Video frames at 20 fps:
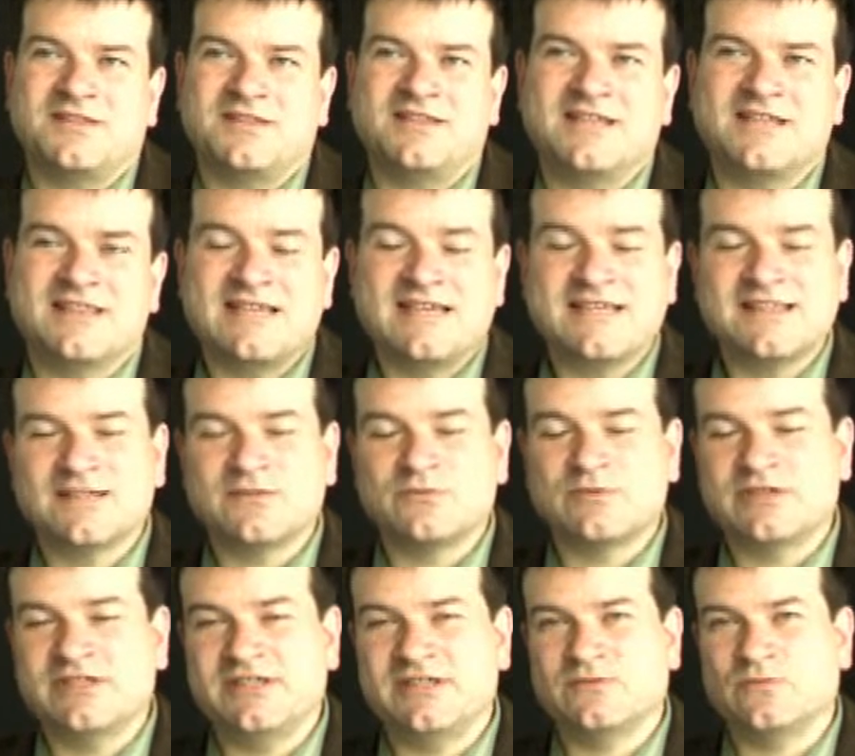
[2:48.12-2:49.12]
the thing that
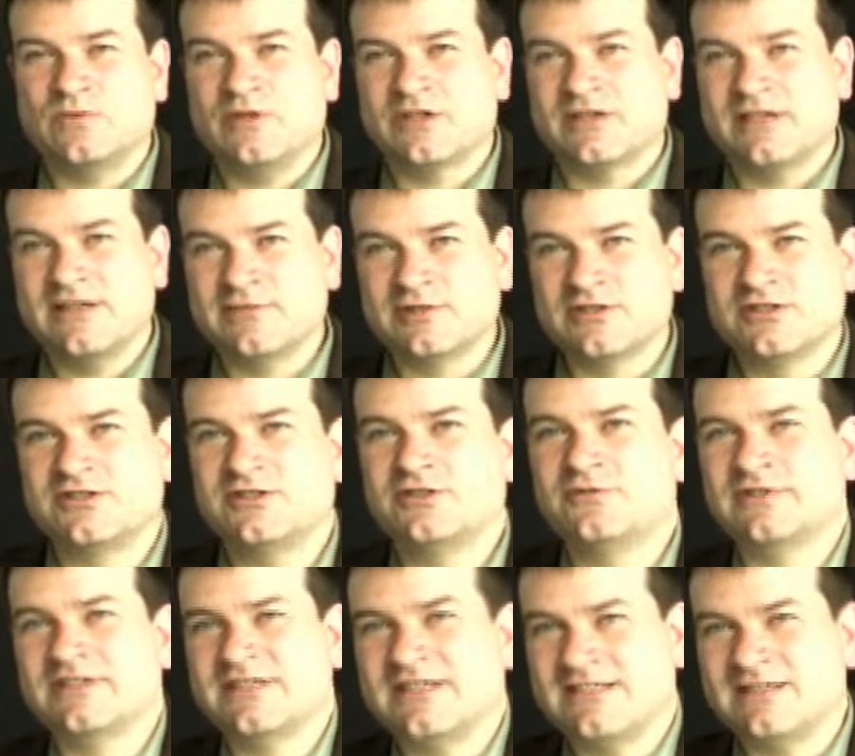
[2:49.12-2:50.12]
we are able to do
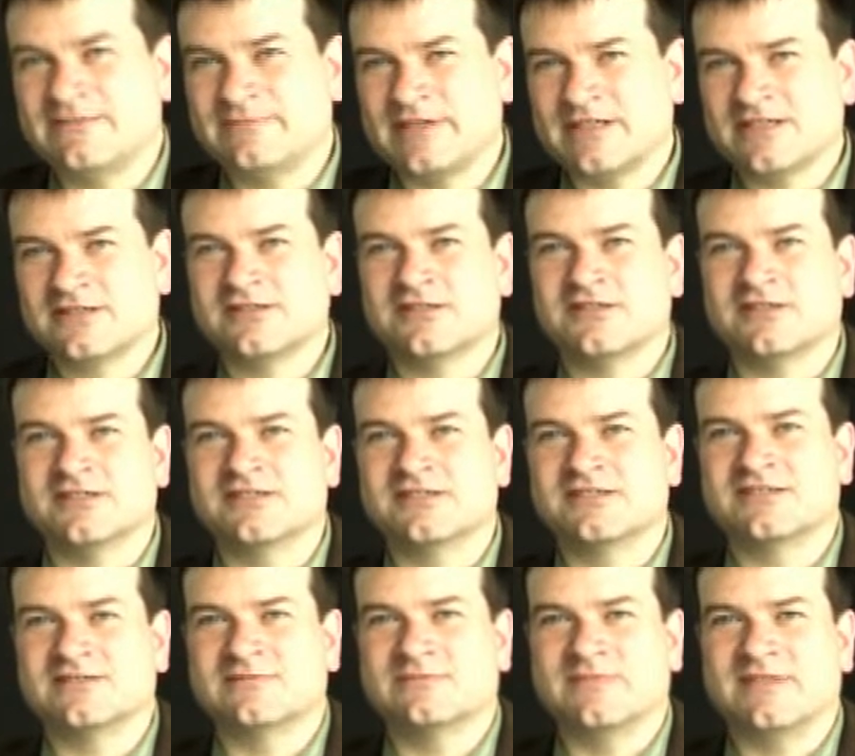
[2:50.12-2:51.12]
with data
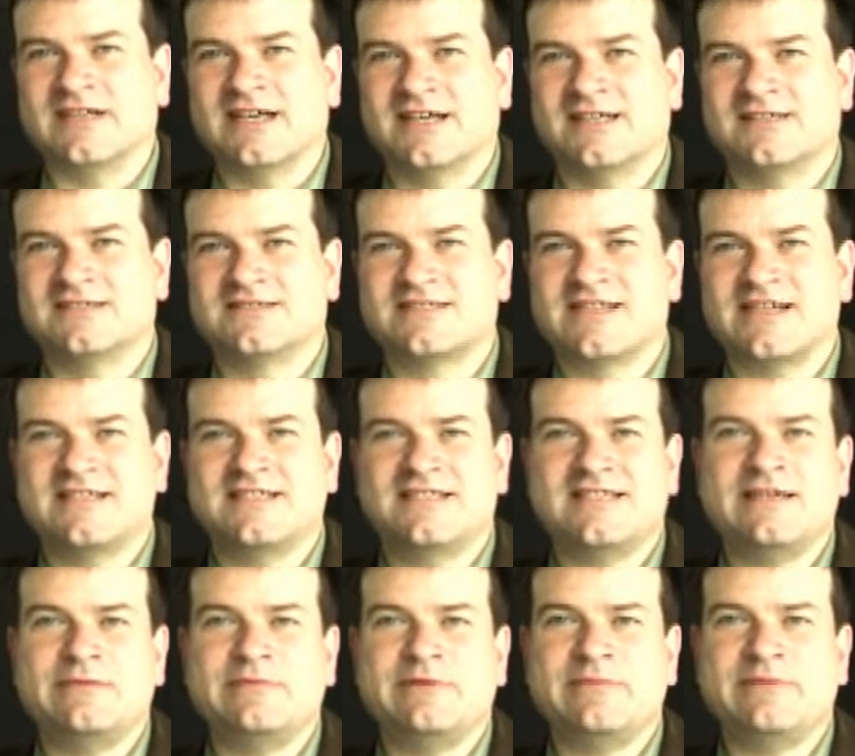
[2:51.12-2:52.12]
parallelism that, say,
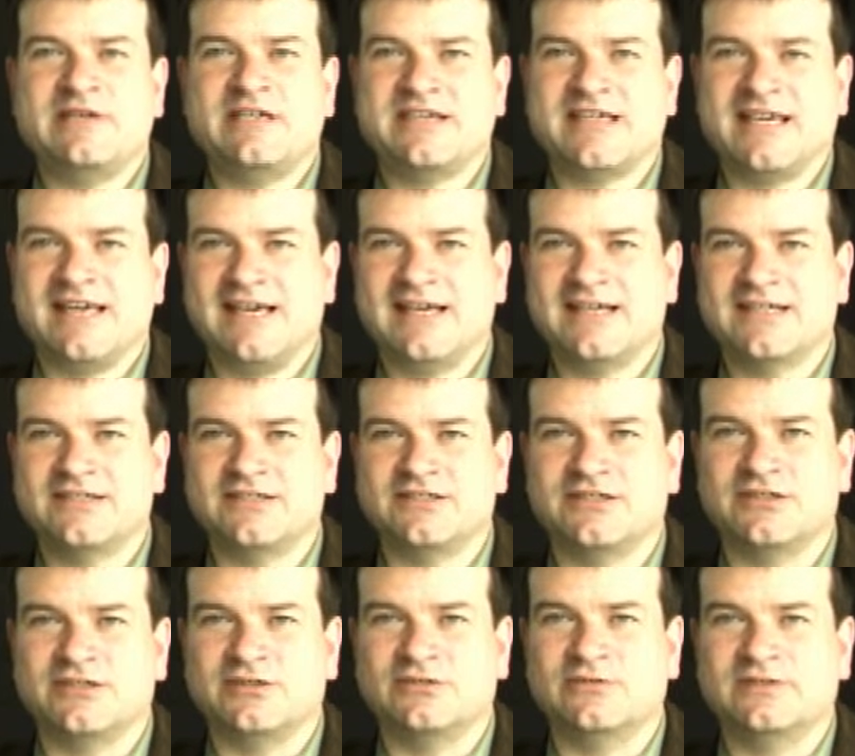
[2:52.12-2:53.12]
TBB can't
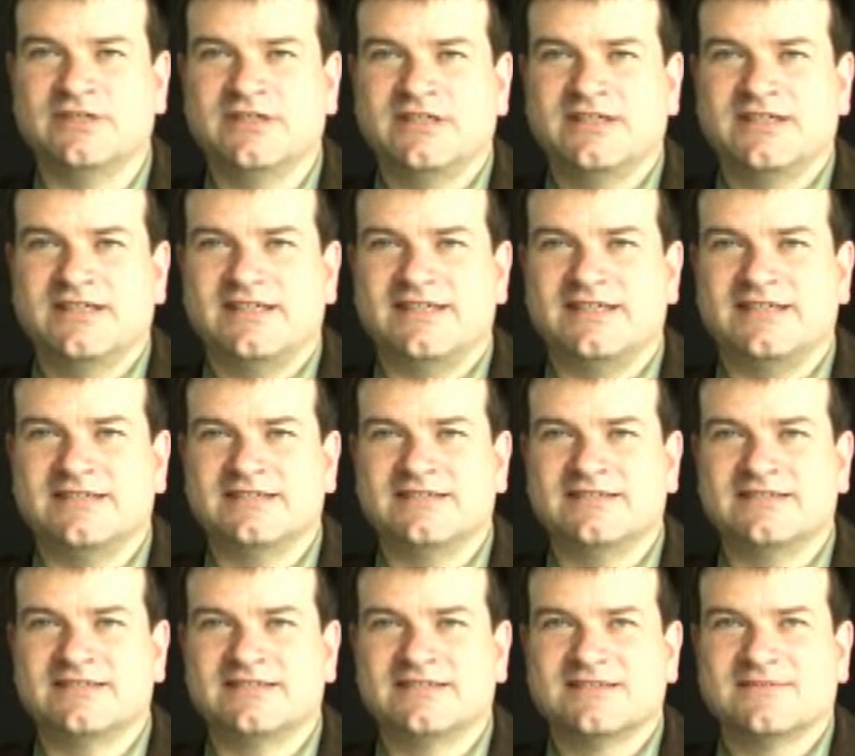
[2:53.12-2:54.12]
do
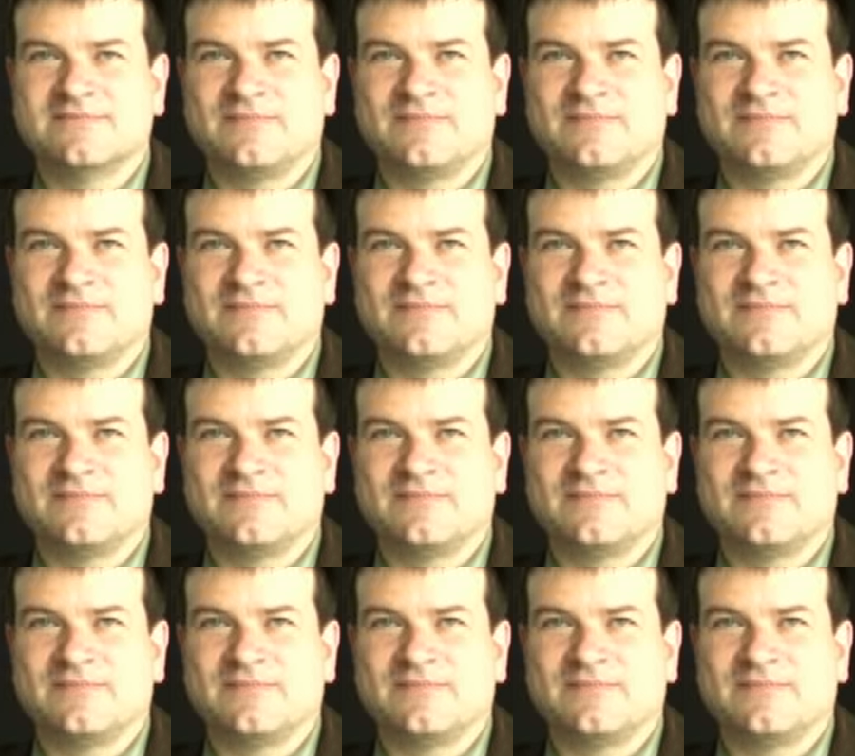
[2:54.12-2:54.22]
is